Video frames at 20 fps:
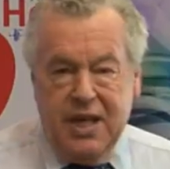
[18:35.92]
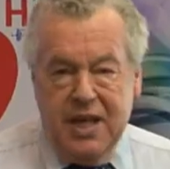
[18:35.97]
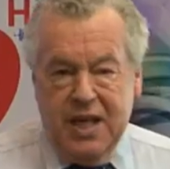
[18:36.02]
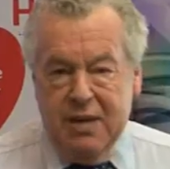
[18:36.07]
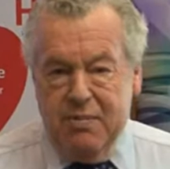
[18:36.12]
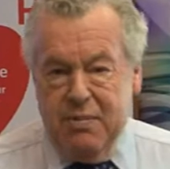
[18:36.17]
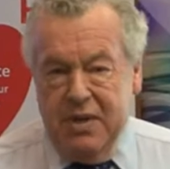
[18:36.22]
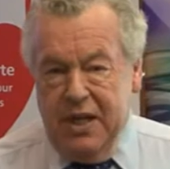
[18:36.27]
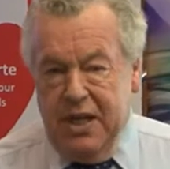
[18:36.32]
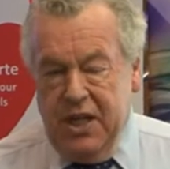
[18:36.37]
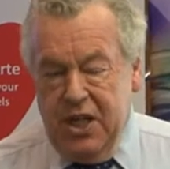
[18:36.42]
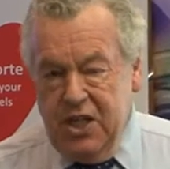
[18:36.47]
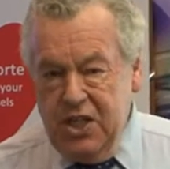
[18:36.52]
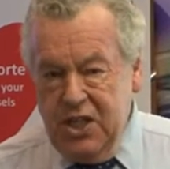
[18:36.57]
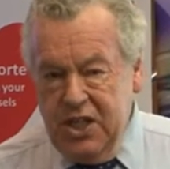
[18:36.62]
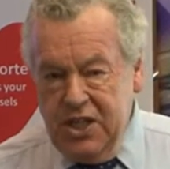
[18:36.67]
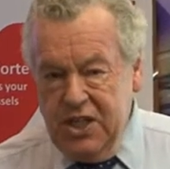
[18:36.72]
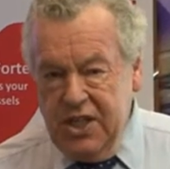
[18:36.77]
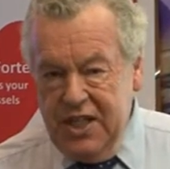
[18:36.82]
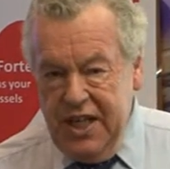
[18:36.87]
can be
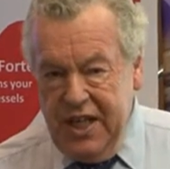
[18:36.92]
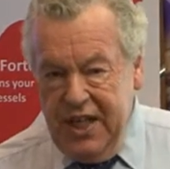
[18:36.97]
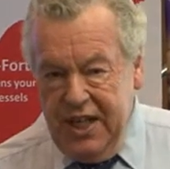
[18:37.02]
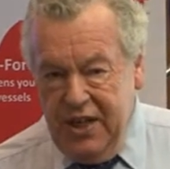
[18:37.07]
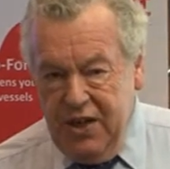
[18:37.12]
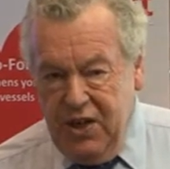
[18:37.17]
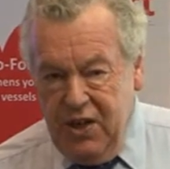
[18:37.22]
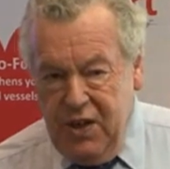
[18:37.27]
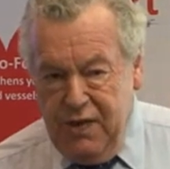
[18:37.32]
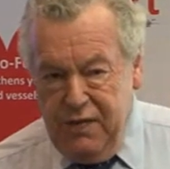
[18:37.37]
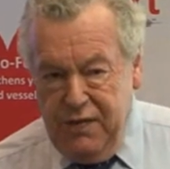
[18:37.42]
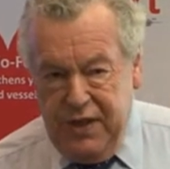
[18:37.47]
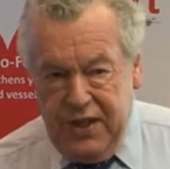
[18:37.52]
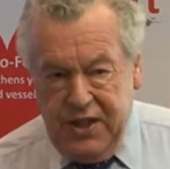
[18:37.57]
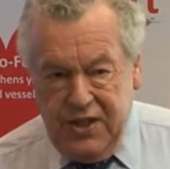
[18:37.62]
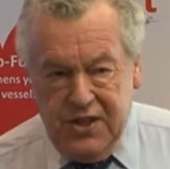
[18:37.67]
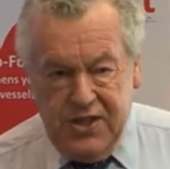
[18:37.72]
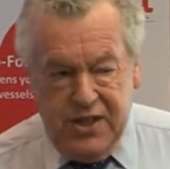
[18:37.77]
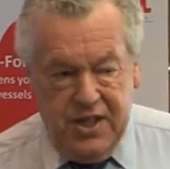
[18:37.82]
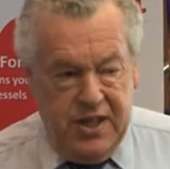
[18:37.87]
allergic to that, and coughing
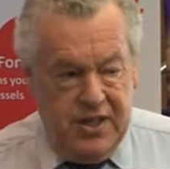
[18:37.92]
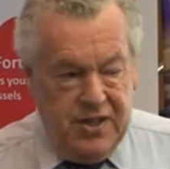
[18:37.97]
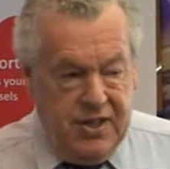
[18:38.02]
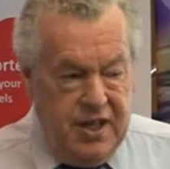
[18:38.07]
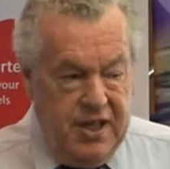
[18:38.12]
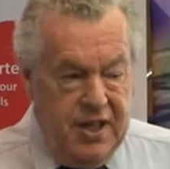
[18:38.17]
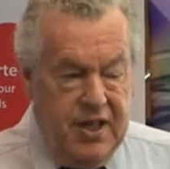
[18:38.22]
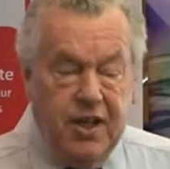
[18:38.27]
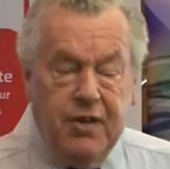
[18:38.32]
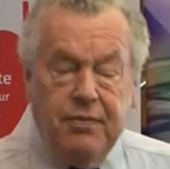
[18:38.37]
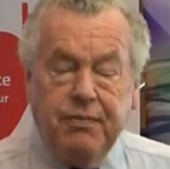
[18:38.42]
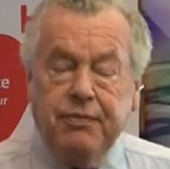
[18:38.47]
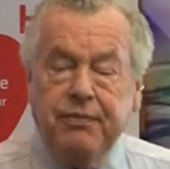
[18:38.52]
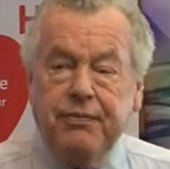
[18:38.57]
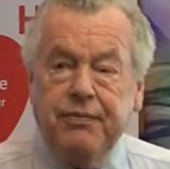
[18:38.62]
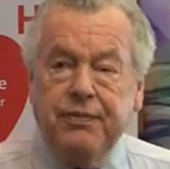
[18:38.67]
and sneezing a lot.